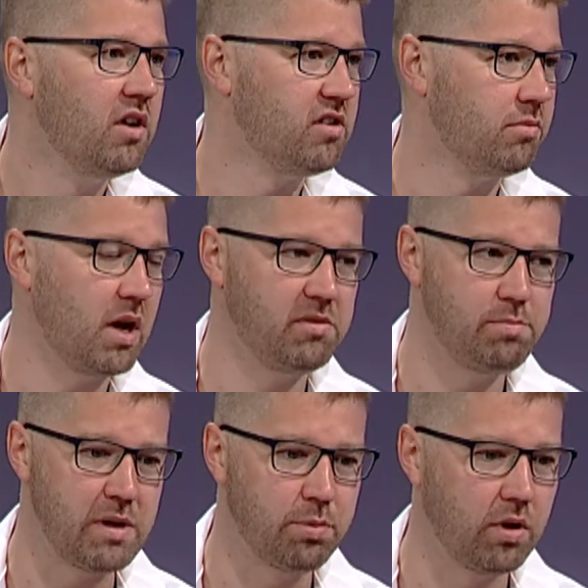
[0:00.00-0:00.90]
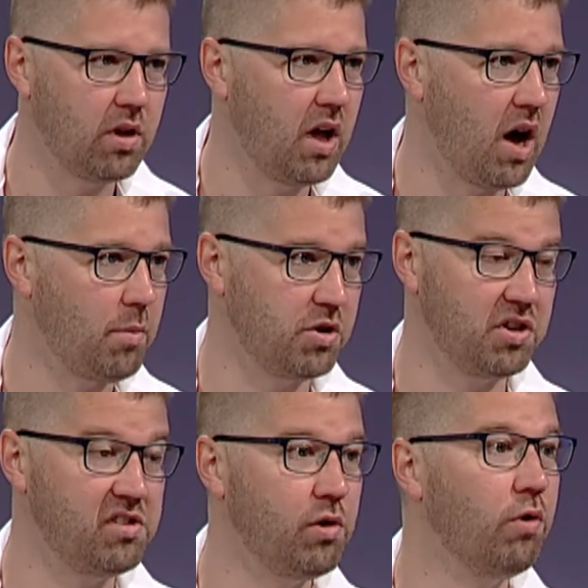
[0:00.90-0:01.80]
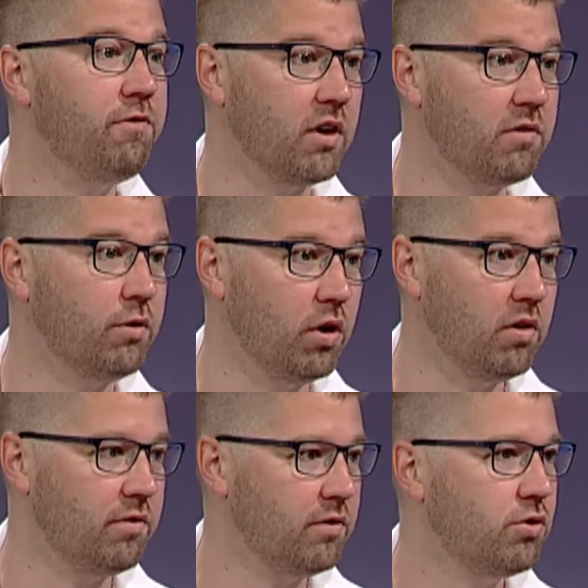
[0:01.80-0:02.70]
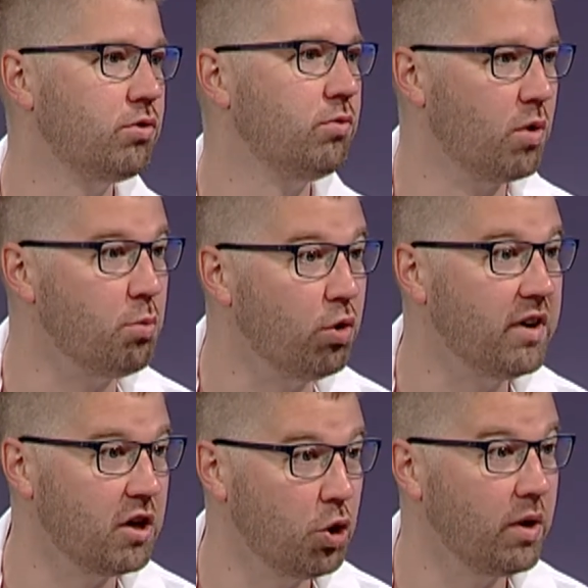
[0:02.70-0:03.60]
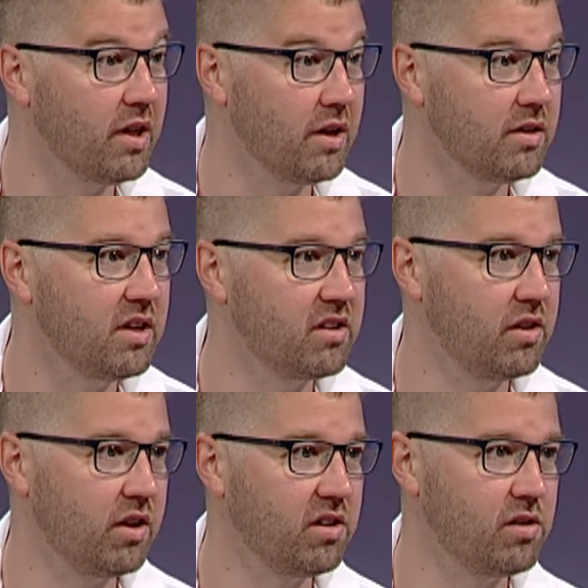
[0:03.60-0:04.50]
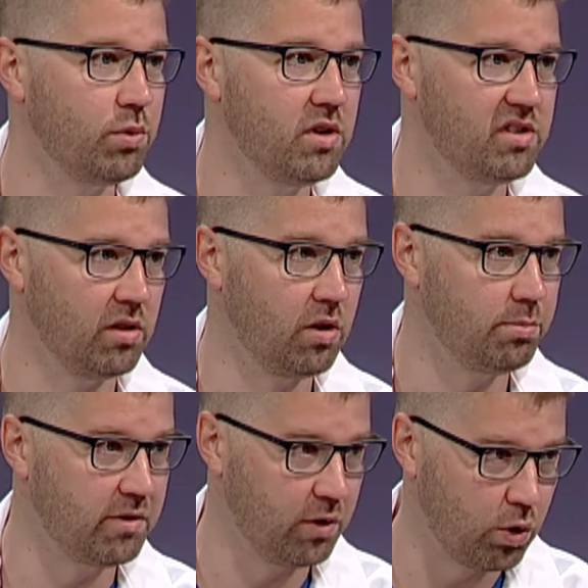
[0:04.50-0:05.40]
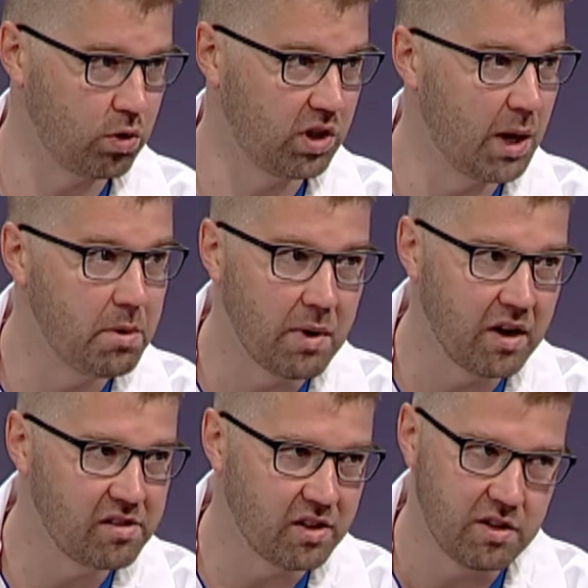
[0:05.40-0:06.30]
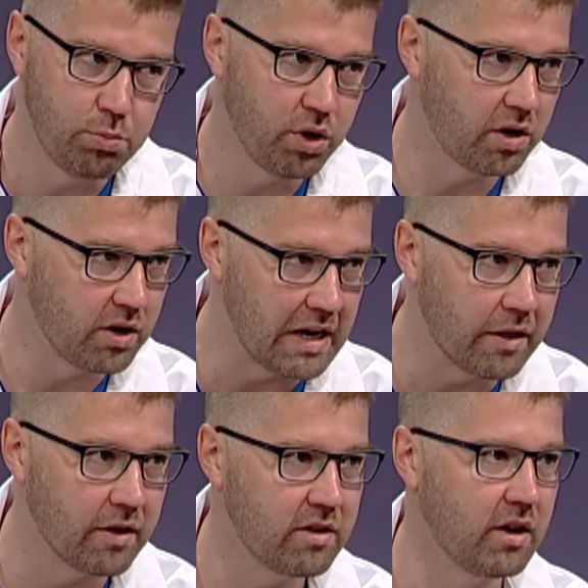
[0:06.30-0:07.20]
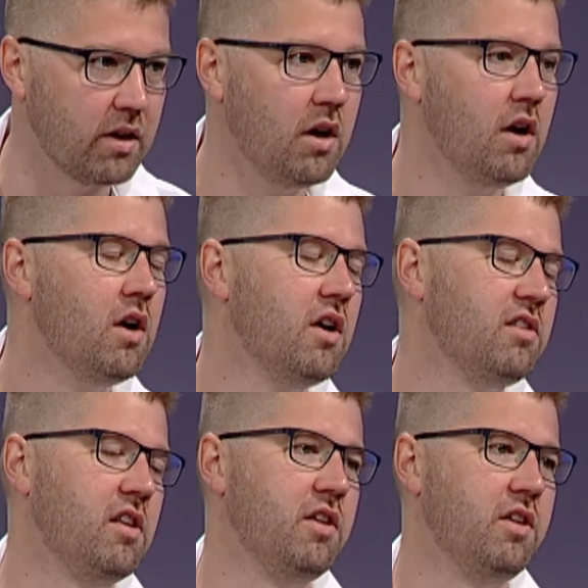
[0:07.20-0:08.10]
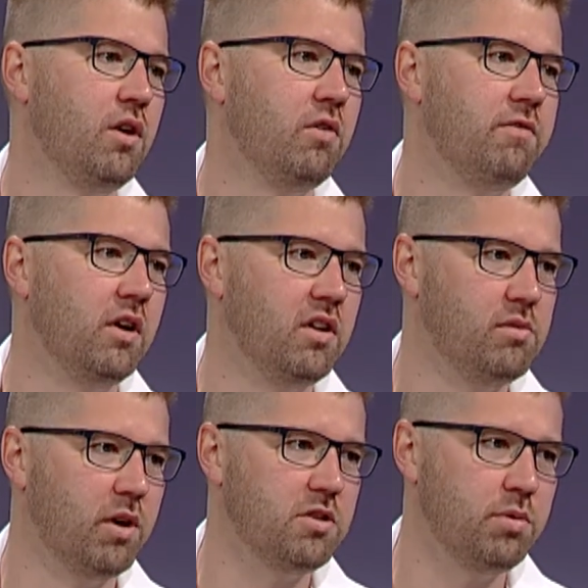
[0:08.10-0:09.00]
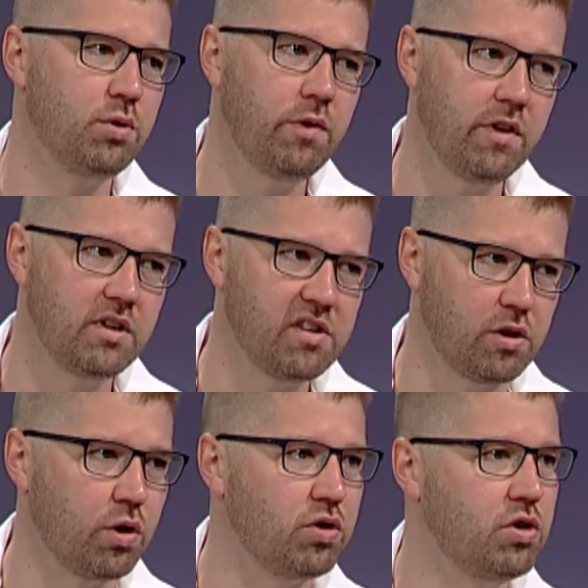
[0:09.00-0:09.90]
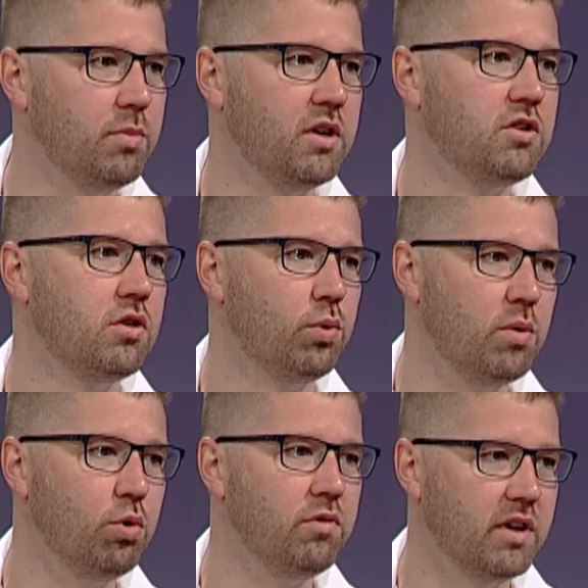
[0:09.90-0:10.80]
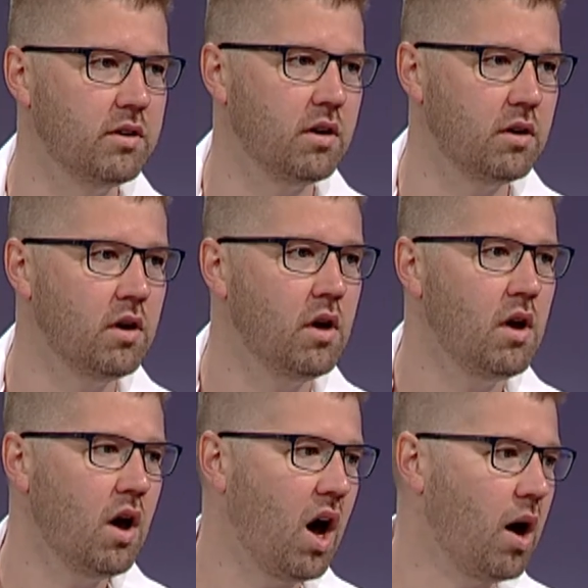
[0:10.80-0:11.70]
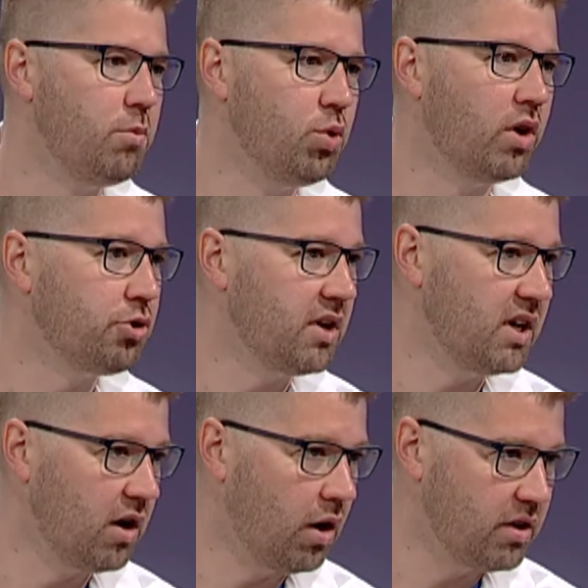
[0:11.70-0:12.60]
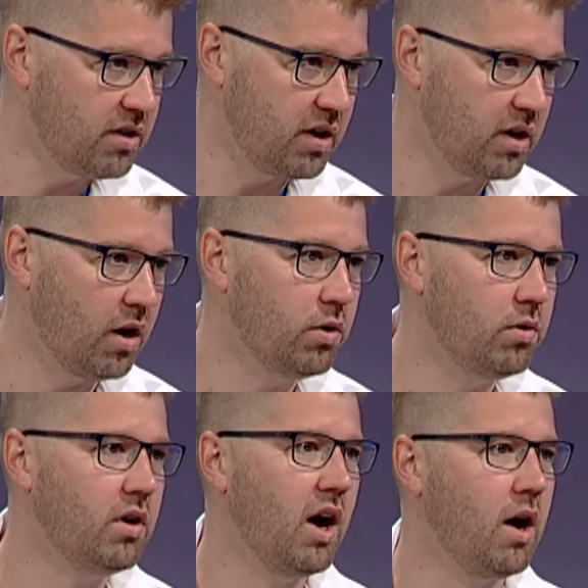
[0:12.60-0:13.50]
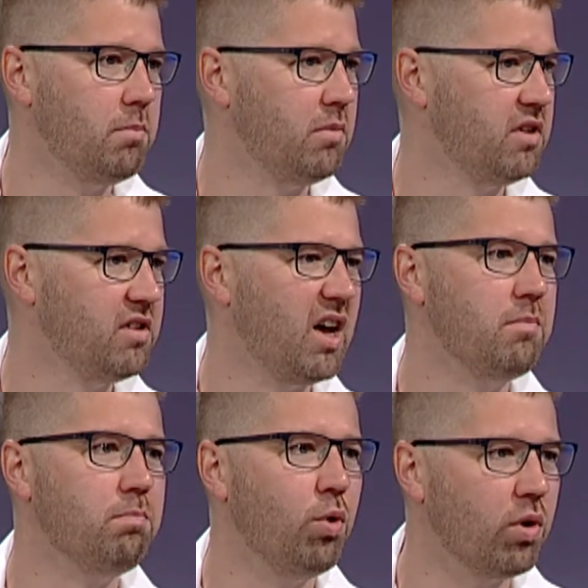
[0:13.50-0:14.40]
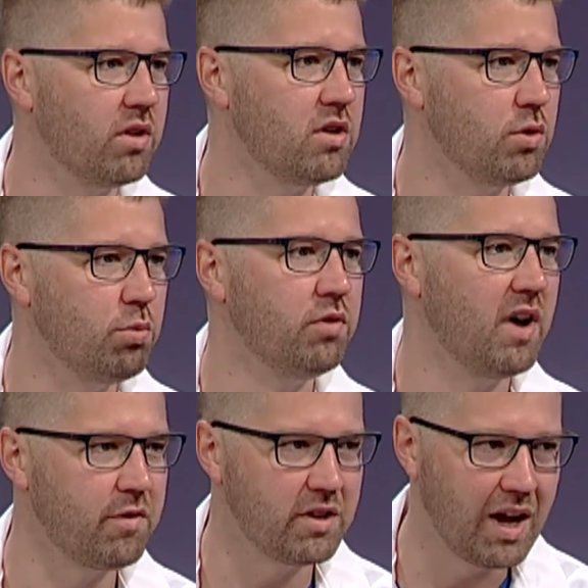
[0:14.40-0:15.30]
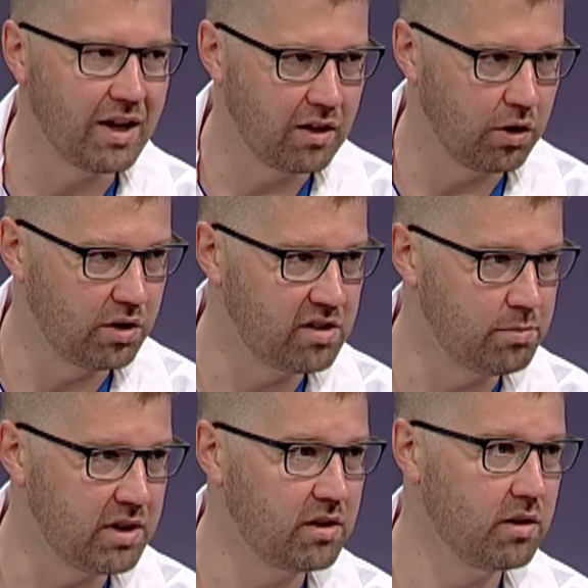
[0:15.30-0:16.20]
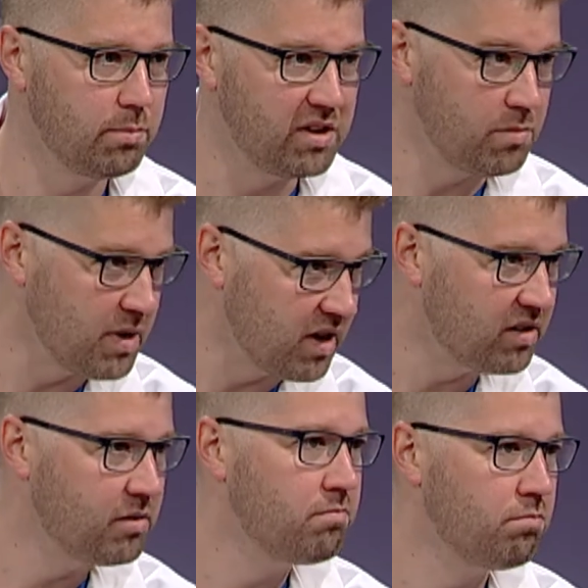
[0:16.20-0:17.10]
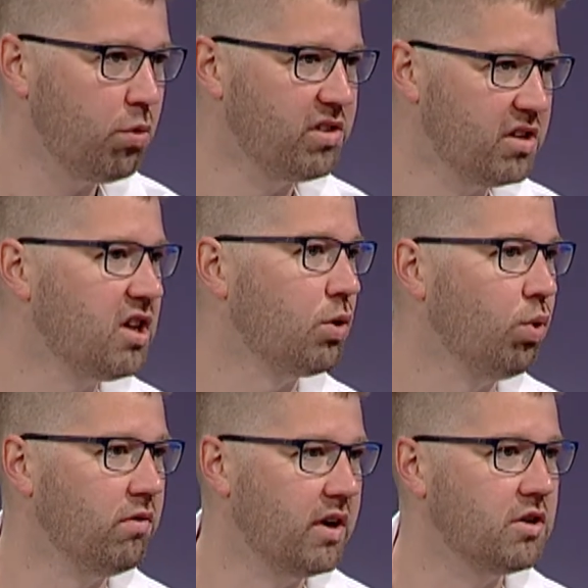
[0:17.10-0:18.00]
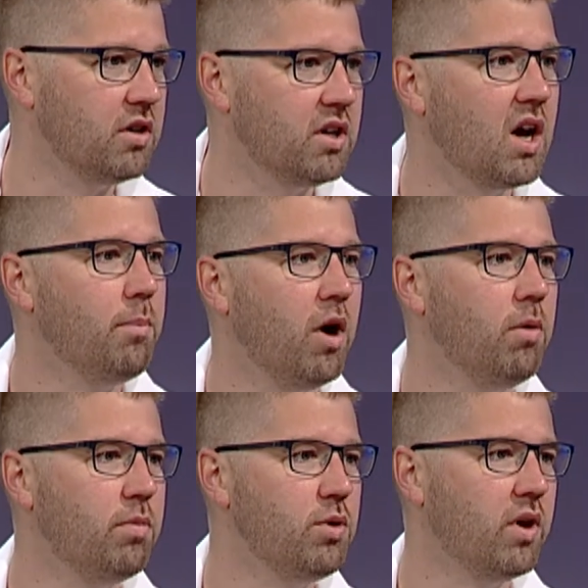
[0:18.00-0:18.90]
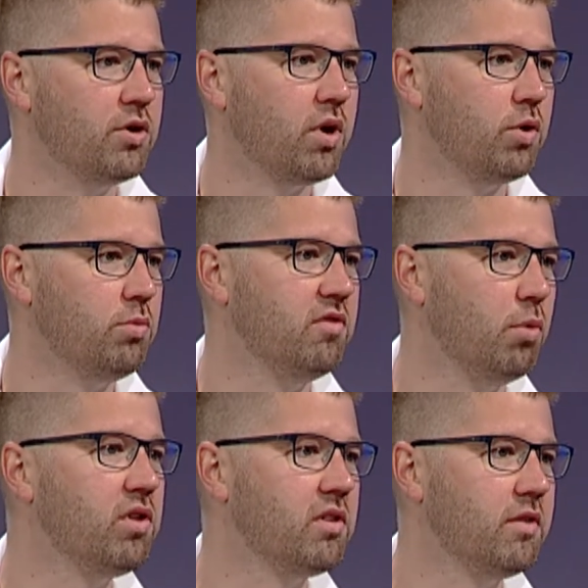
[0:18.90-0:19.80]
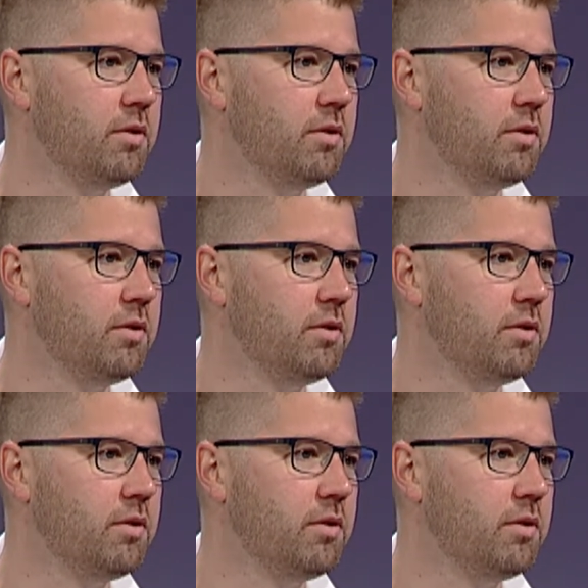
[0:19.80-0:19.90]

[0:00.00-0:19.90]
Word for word: Sometimes people um, are just so fearful of removing knowing that a tick's there. So we use a little bit of a local numbing medicine to put underneath the tick so that they don't feel as much. But truthfully, it doesn't hurt too much to remove it and um, you want to try to get all the tick out. Um, it's not important that you remove every tiny little itsy bitsy piece. Most of the tick will eventually come out, but you want to try to remove most of it.